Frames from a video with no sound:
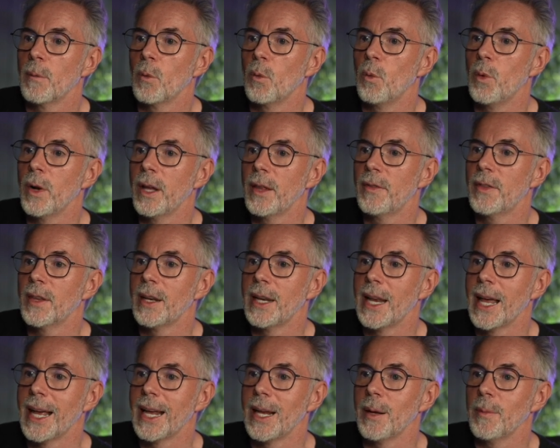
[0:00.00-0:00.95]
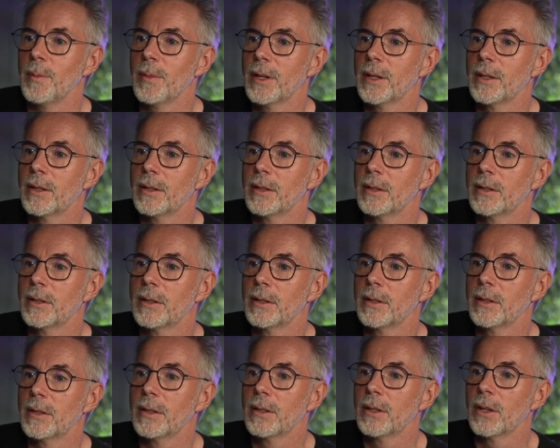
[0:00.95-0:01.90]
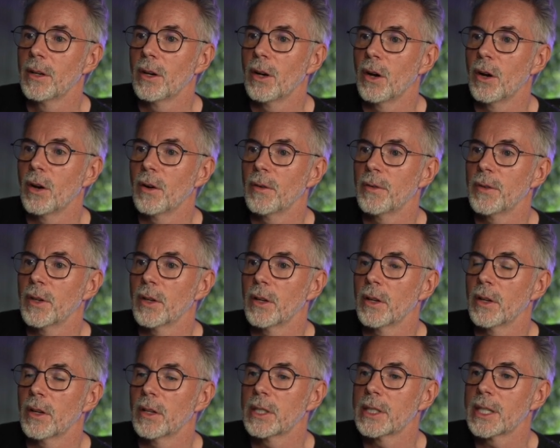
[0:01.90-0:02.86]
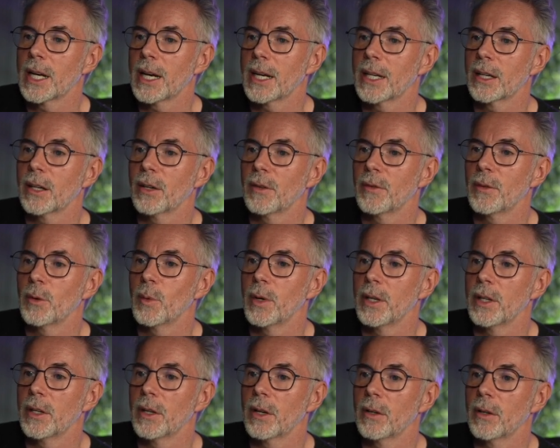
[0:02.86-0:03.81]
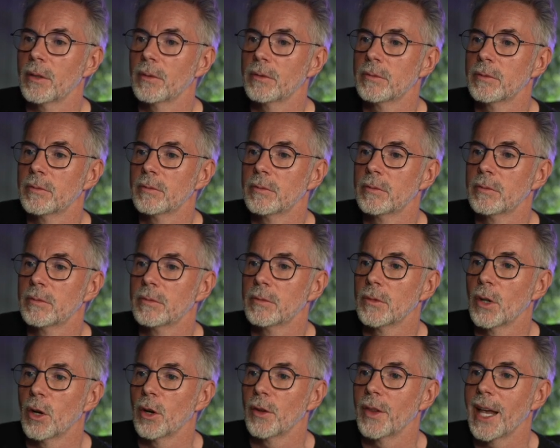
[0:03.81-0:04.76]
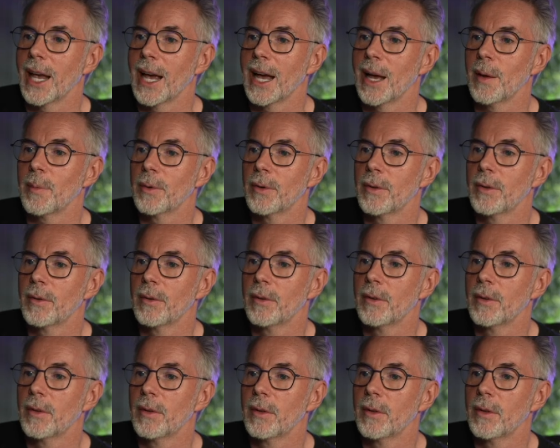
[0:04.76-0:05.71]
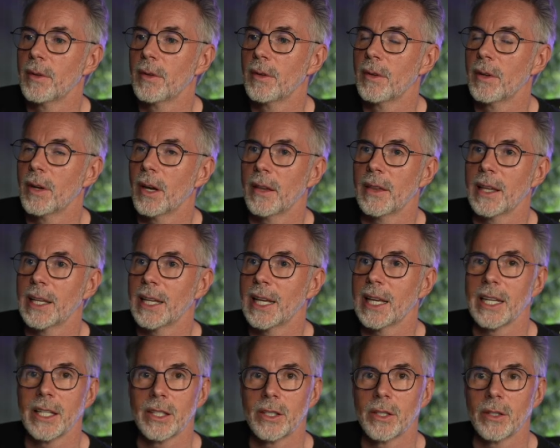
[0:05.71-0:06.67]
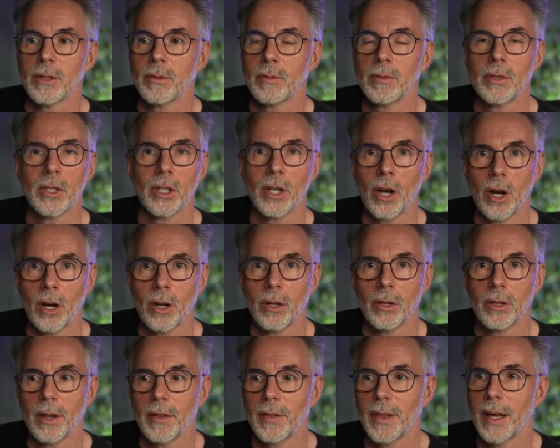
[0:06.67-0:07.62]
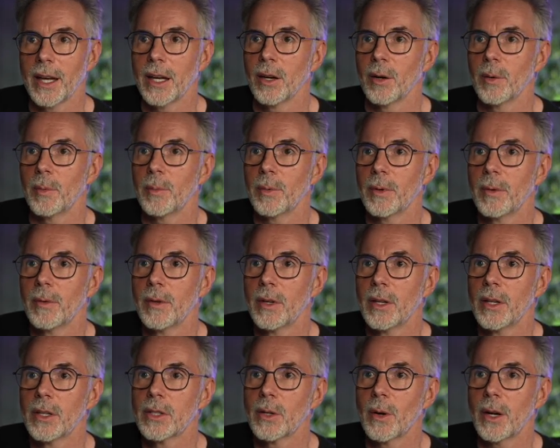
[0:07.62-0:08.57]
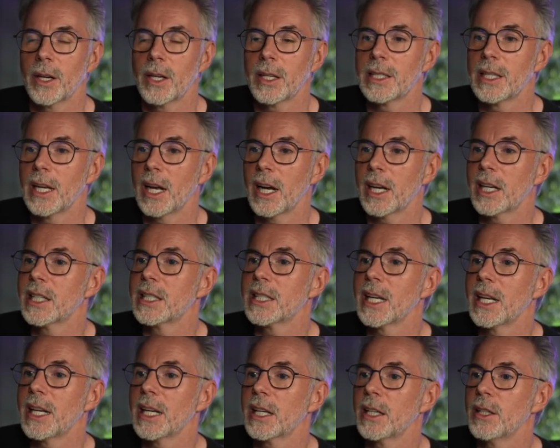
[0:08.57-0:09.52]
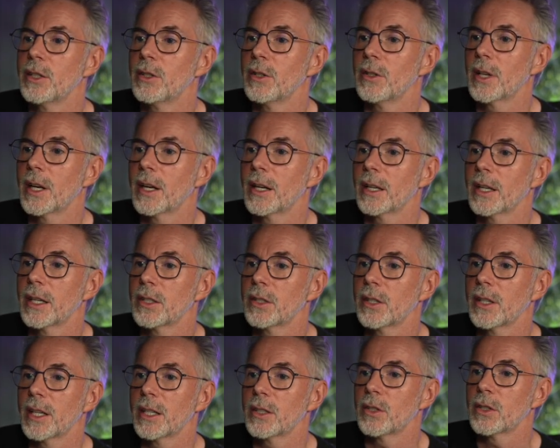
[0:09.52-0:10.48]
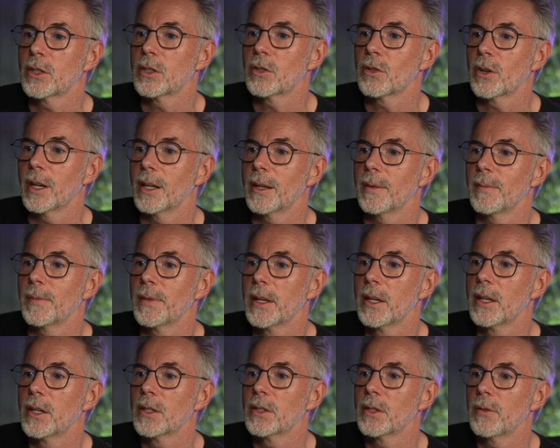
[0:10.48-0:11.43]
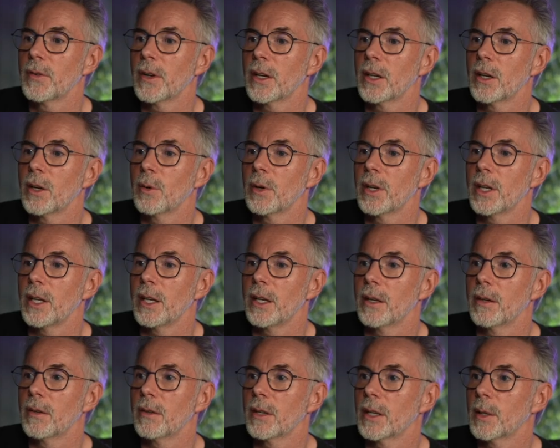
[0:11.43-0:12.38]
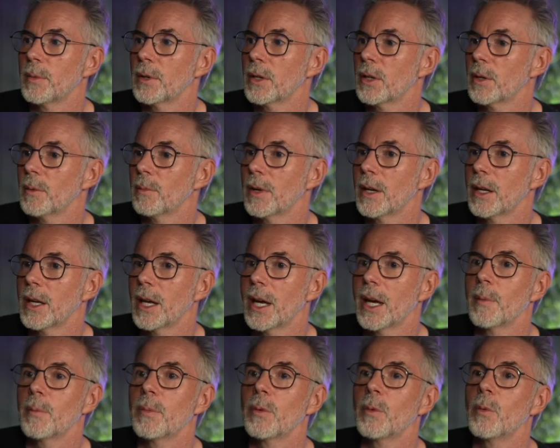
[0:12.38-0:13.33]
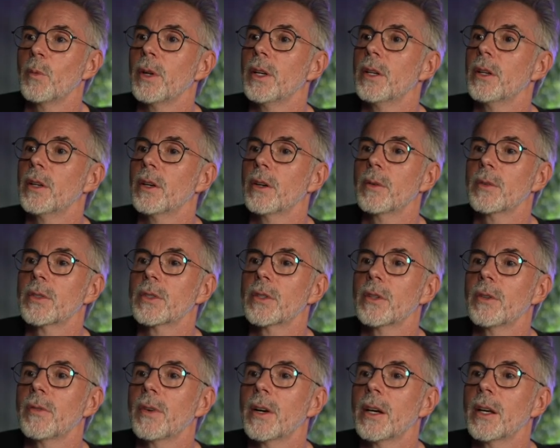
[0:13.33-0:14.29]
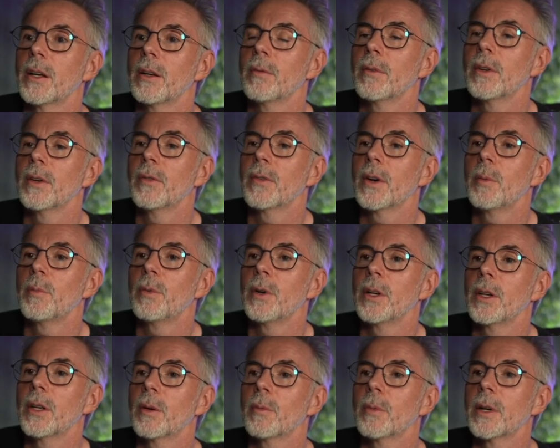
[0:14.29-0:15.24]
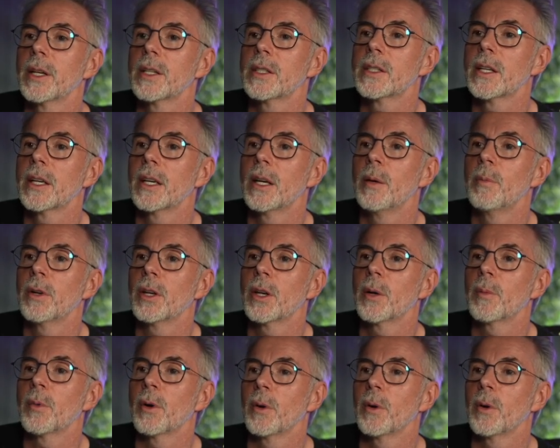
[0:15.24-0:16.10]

with the name of the title of the window or the app, and then get it to call that up. So I could technically do that. Let's just try it. So if I go on here, it'll bring up my app window. So if I bring up, let's say I bring up